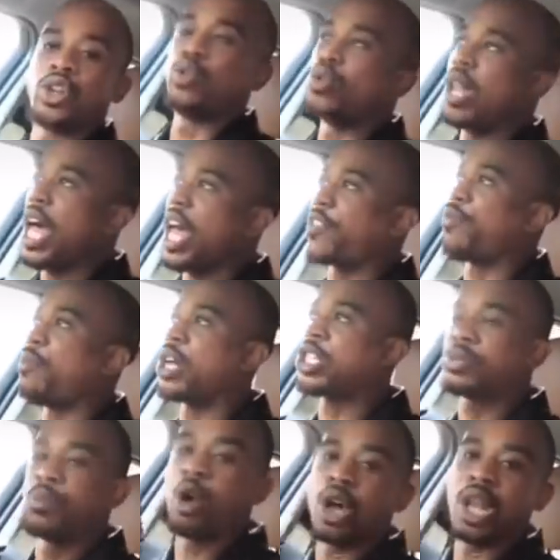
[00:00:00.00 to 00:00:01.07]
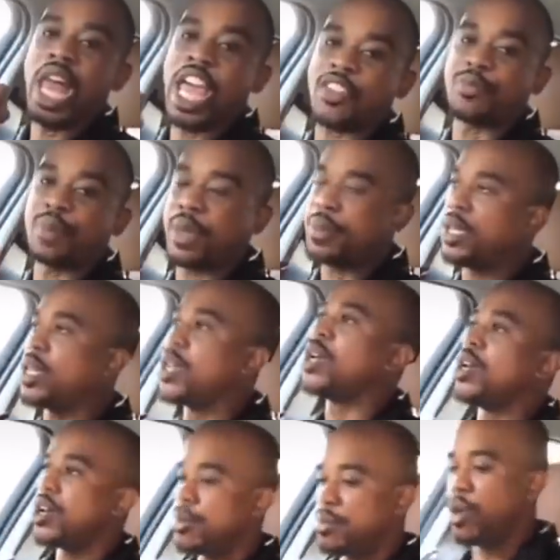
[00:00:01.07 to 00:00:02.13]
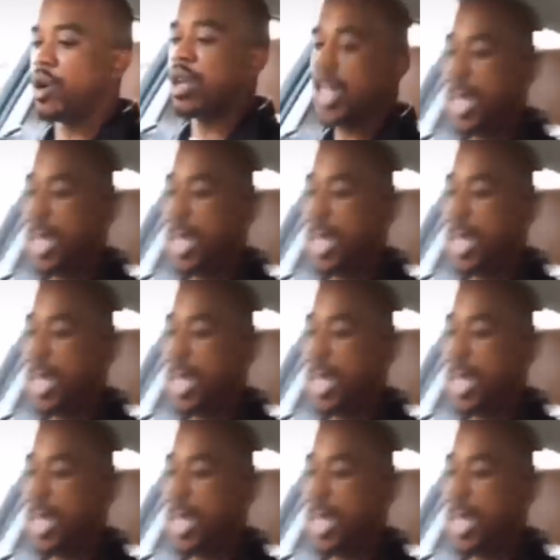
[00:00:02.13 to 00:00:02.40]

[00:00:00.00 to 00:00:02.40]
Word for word: Life. Much more life, baby. More life,